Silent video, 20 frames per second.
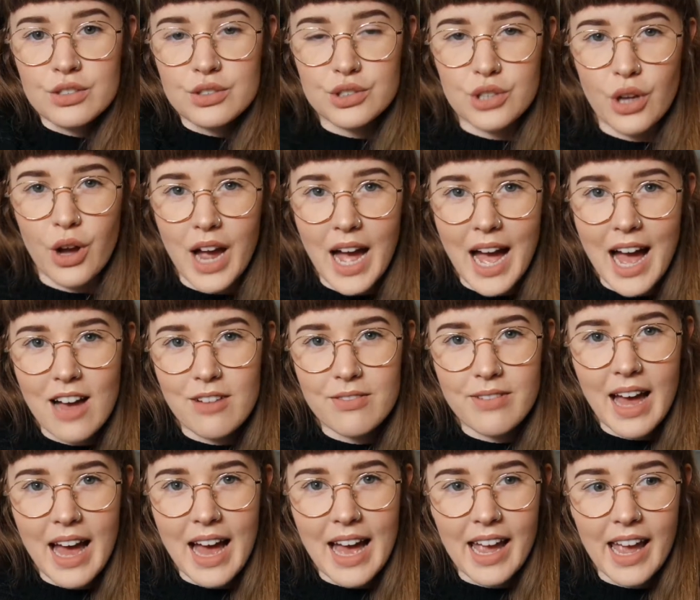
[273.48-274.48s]
So I
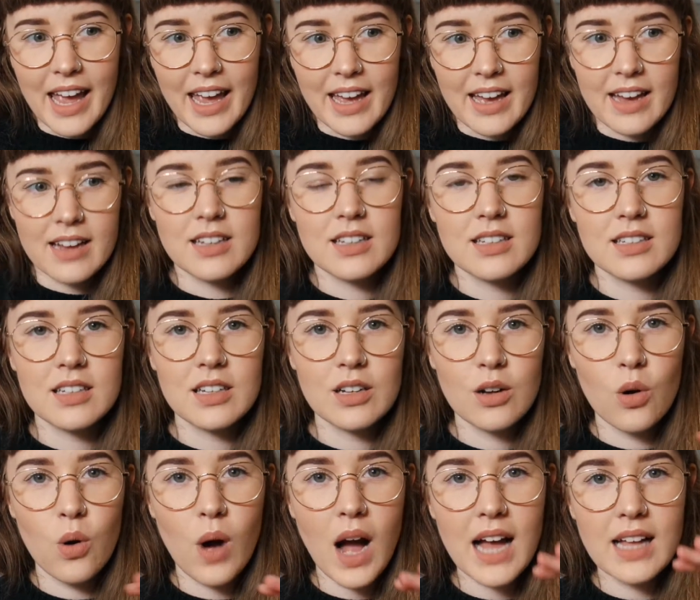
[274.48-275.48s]
have a
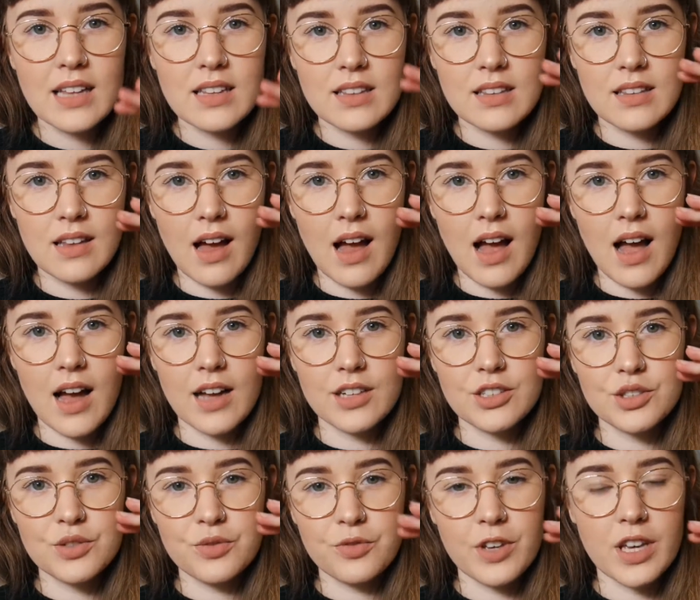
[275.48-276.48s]
quite
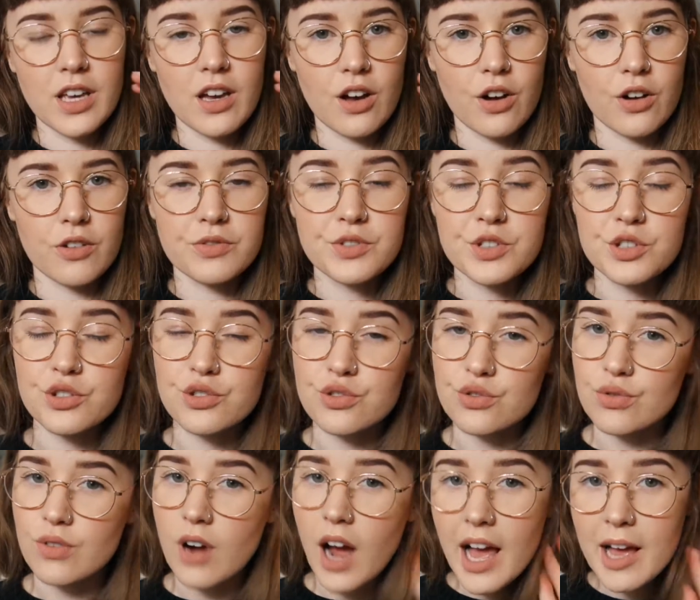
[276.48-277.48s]
large figure of
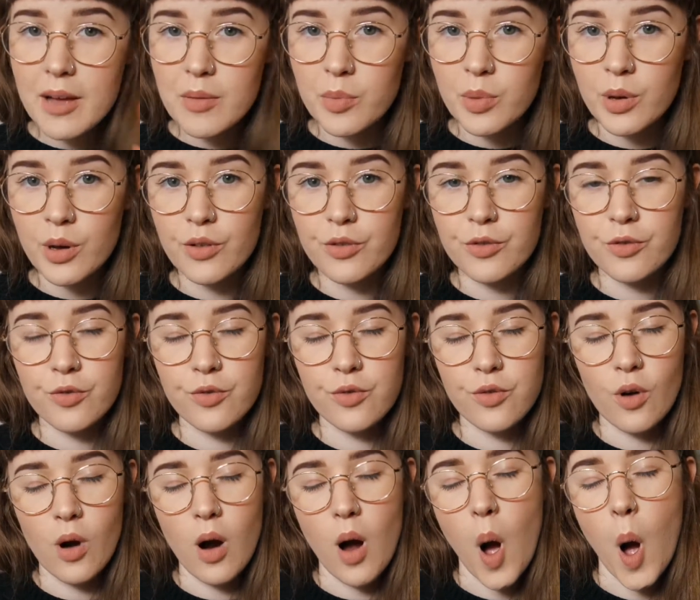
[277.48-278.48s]
Stripe
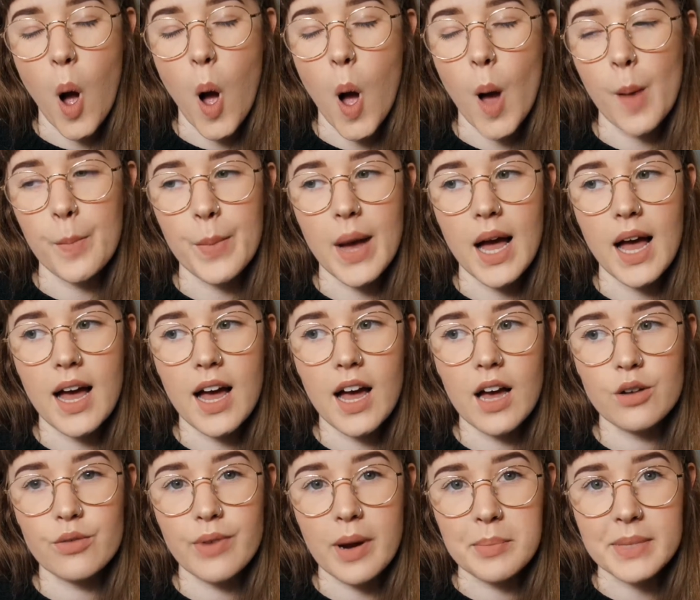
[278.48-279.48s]
from
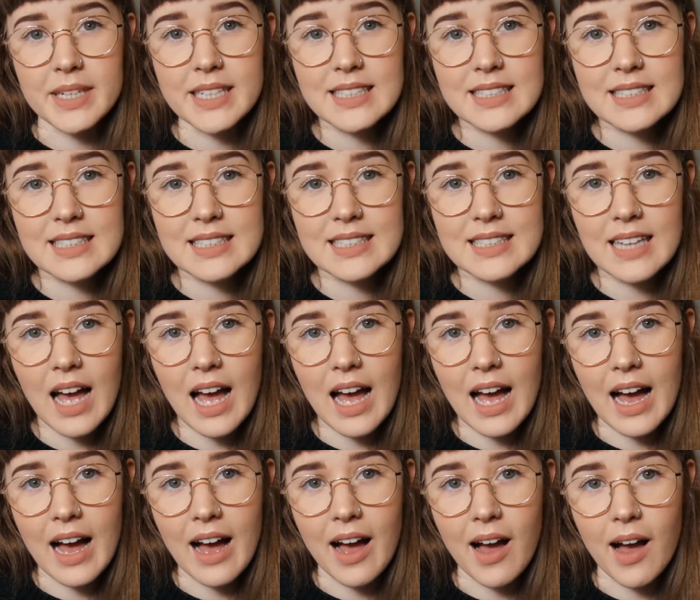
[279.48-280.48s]
Gremlins.
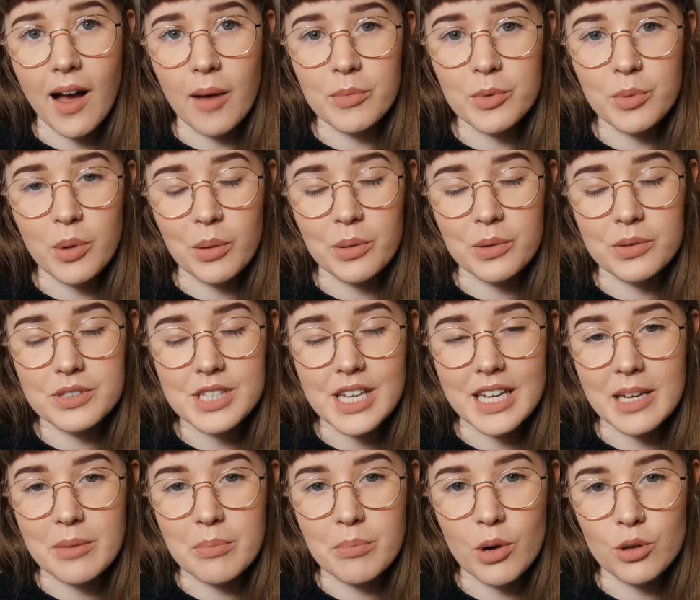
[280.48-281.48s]
Probably have
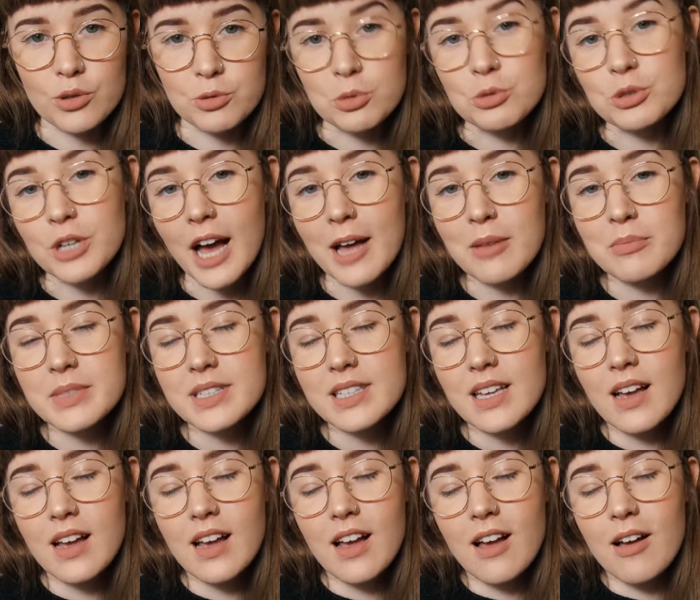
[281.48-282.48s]
seen him multiple times,
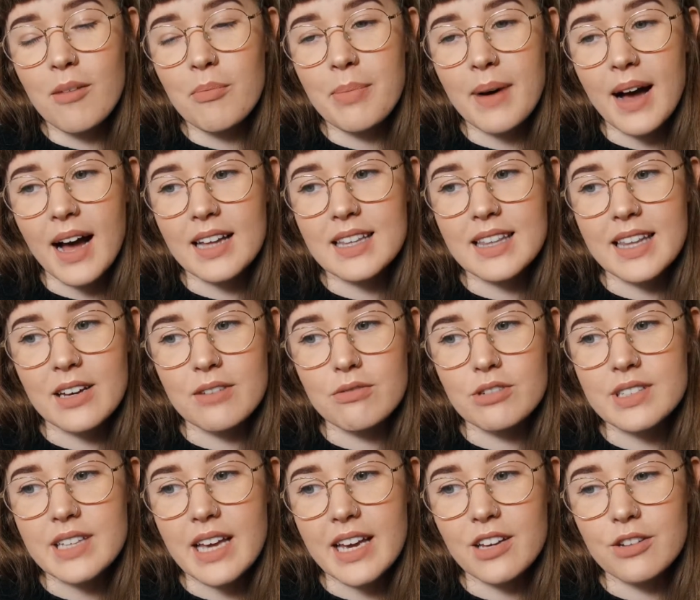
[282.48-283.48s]
but there
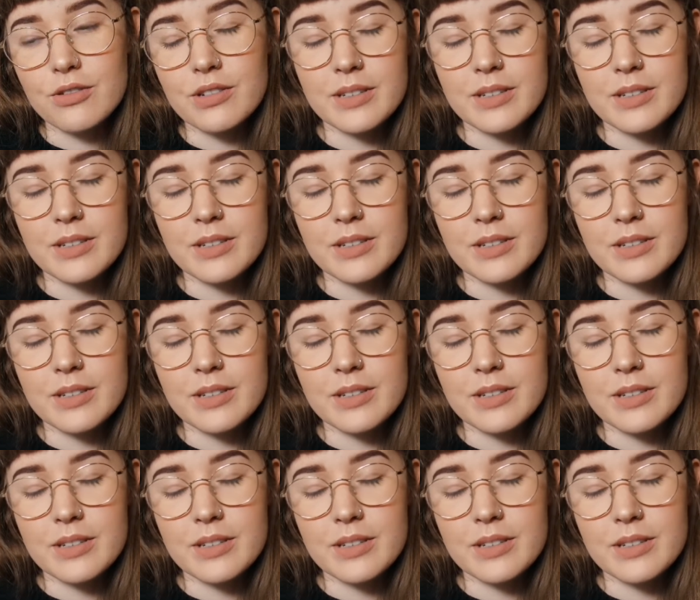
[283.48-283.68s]
was a